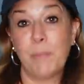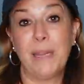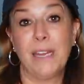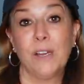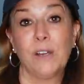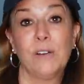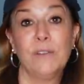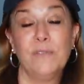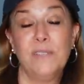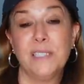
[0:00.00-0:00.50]

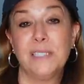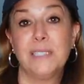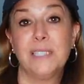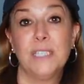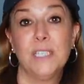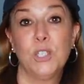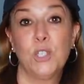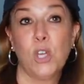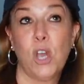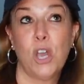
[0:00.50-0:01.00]
pair of
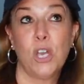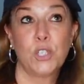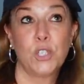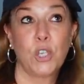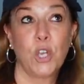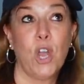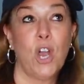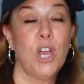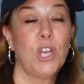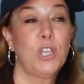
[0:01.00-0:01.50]
vintage
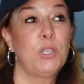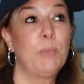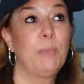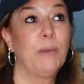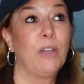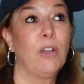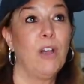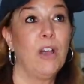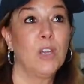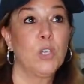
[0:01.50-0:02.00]
Oshkosh
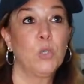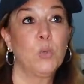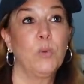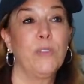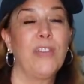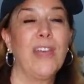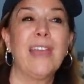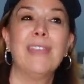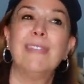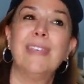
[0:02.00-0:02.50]
Bagosh
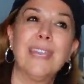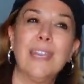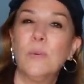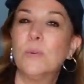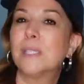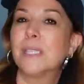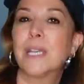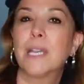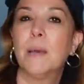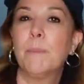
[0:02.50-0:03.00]
with, I think it
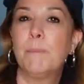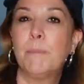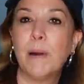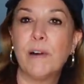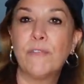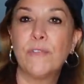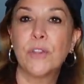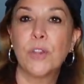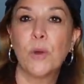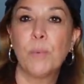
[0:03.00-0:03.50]
was like a
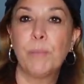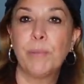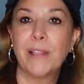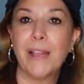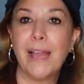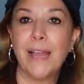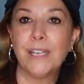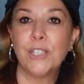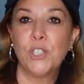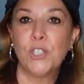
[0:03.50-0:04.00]
buffalo
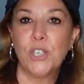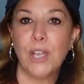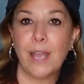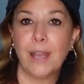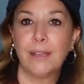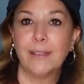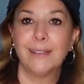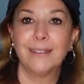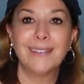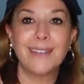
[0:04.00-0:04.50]
plaid
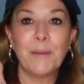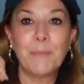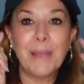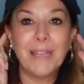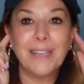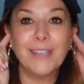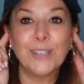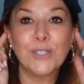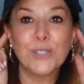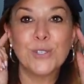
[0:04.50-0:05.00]
check. Now
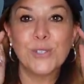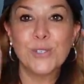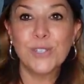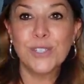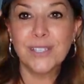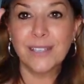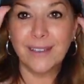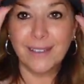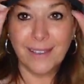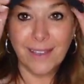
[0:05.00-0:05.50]
my ears are
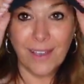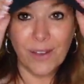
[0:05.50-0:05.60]
sticking